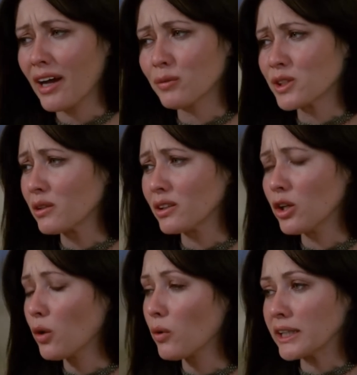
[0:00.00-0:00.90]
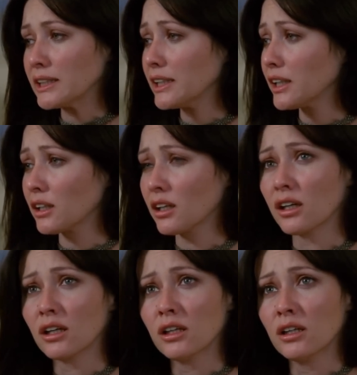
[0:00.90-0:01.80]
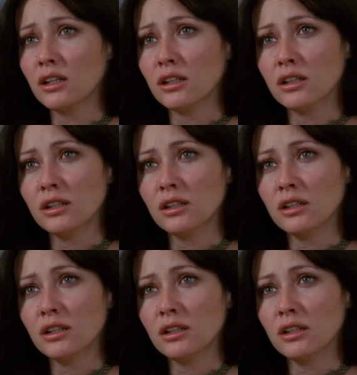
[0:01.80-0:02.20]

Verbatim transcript: absolutely no idea. I'm an imaginative